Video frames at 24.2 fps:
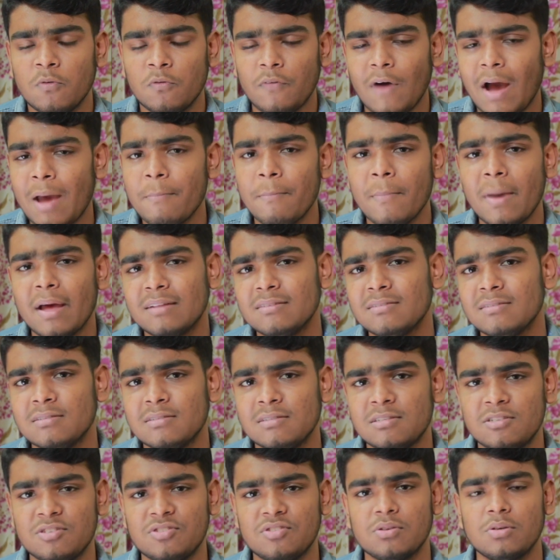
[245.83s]
5
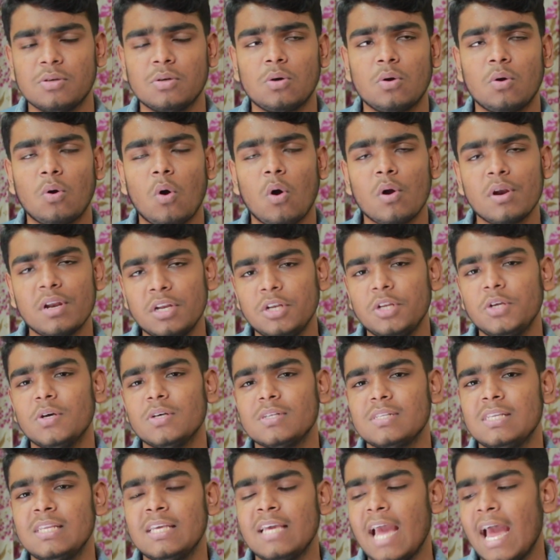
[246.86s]
months
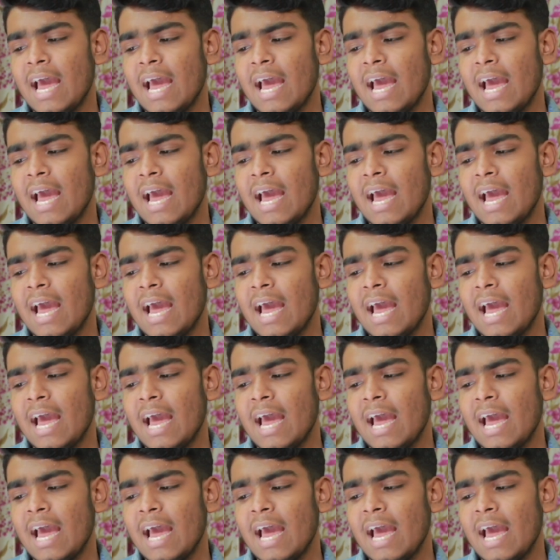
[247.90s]
continuously.